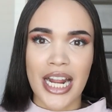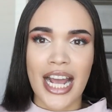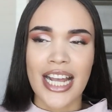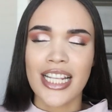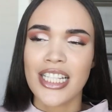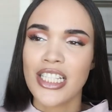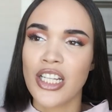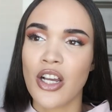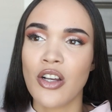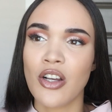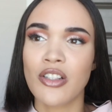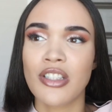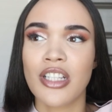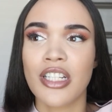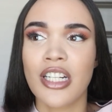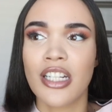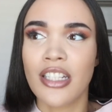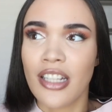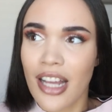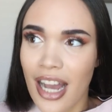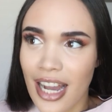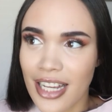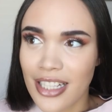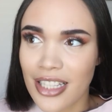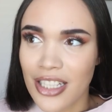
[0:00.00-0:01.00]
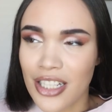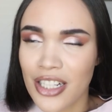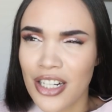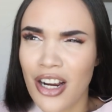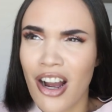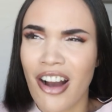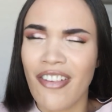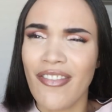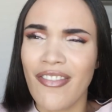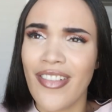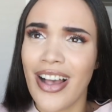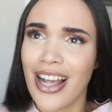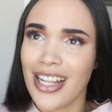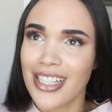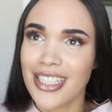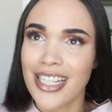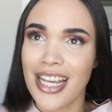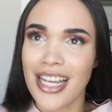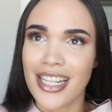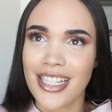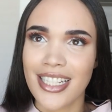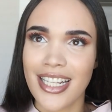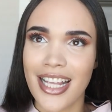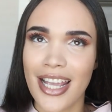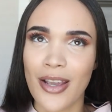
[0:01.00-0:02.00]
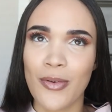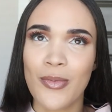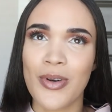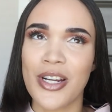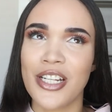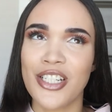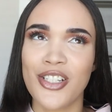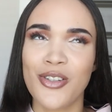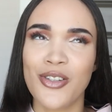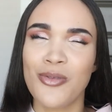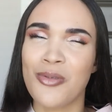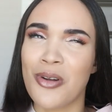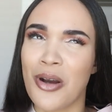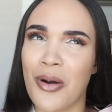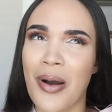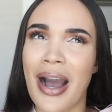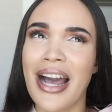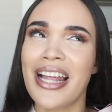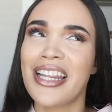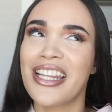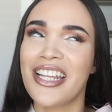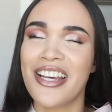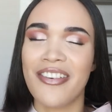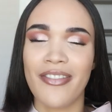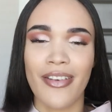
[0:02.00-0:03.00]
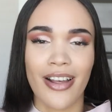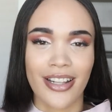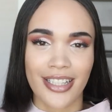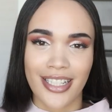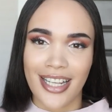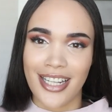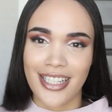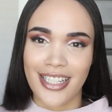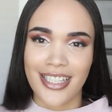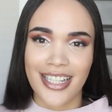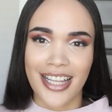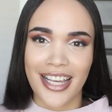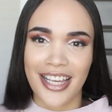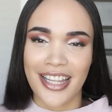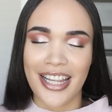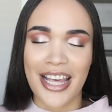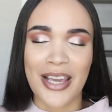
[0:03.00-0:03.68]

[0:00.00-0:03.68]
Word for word: I had to go to the doctor on Valentine's Day, which you know I love Valentine's Day.